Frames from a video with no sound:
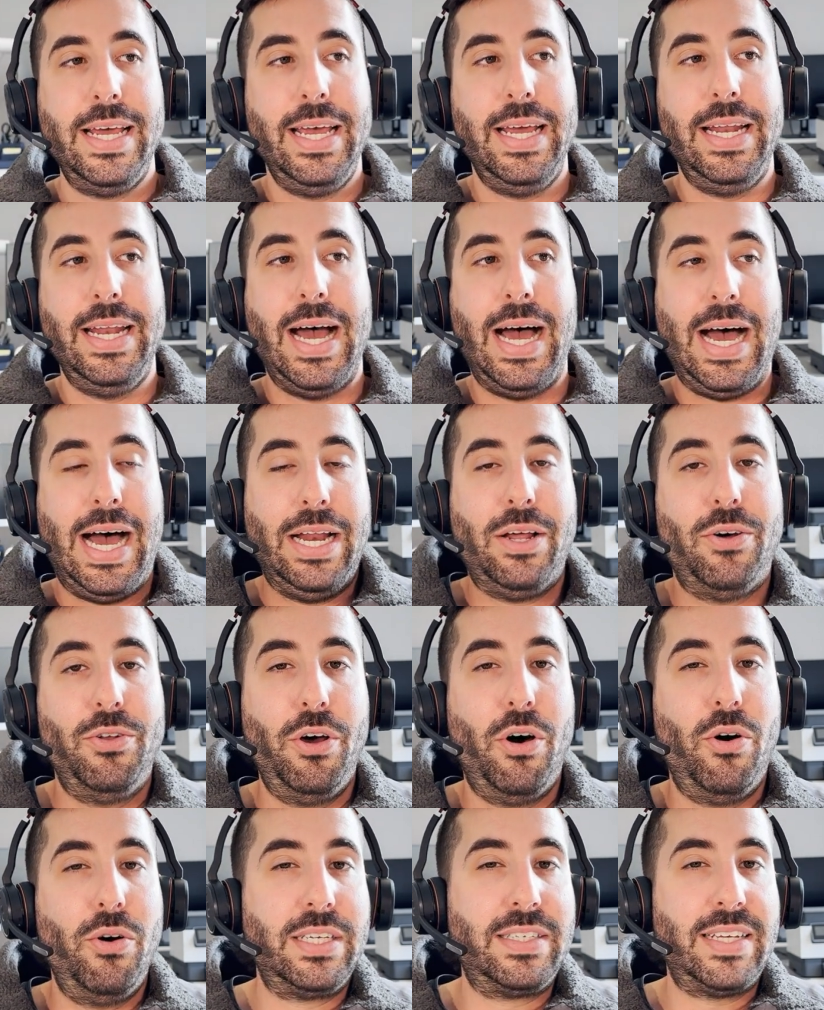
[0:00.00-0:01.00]
and I don't
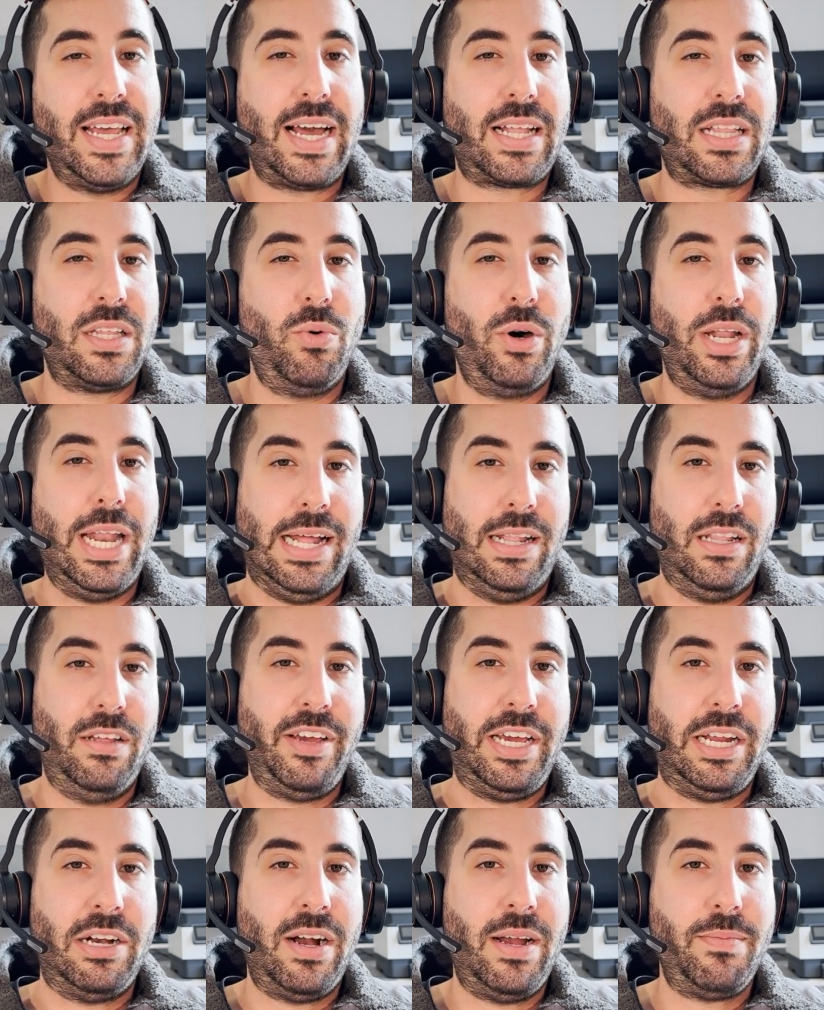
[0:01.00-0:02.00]
know exactly what
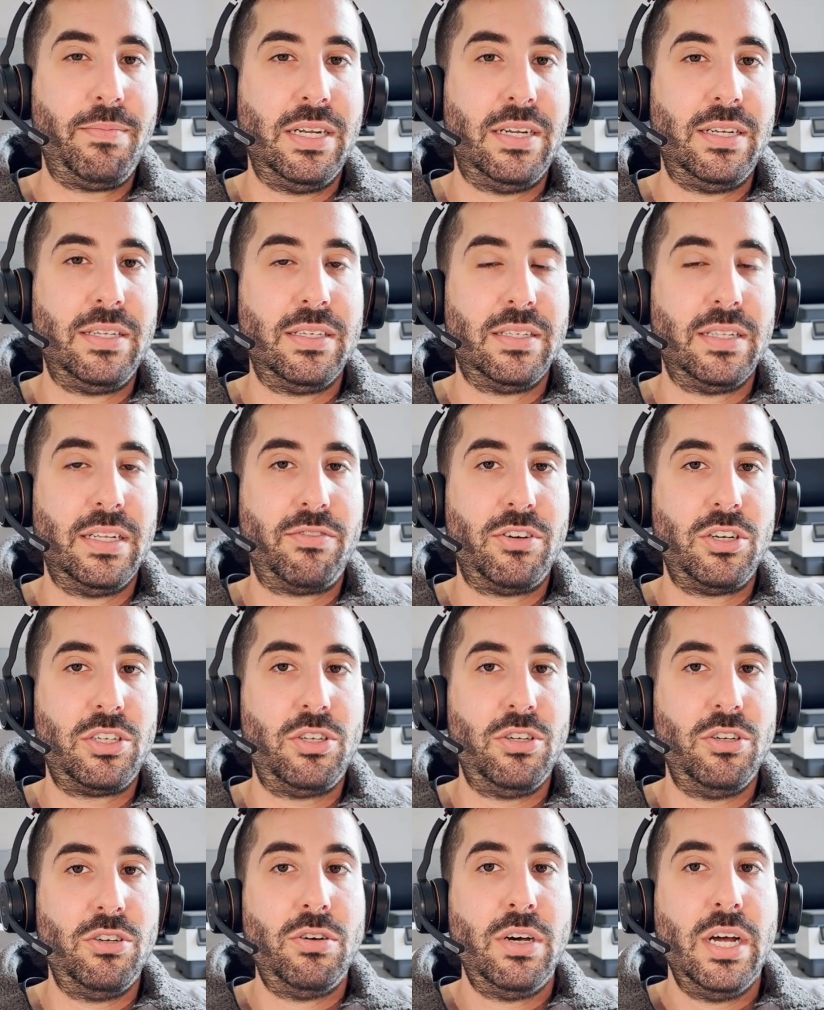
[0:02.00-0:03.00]
elevator I'm going to deliver
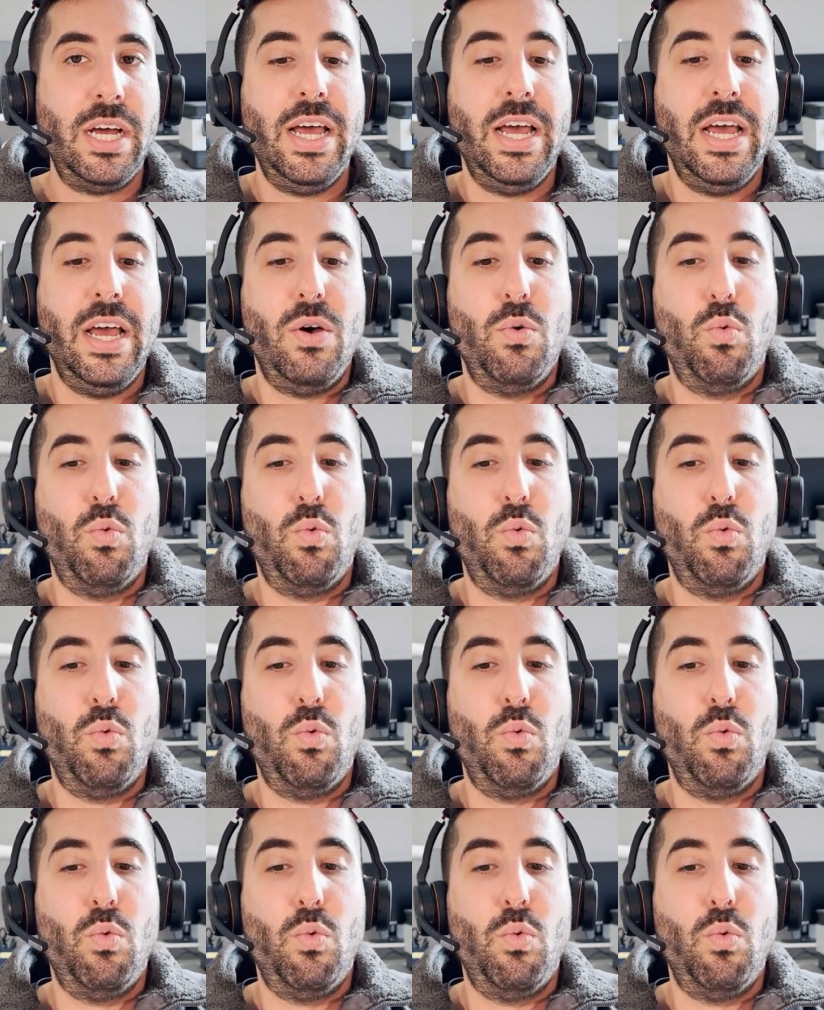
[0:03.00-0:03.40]
to,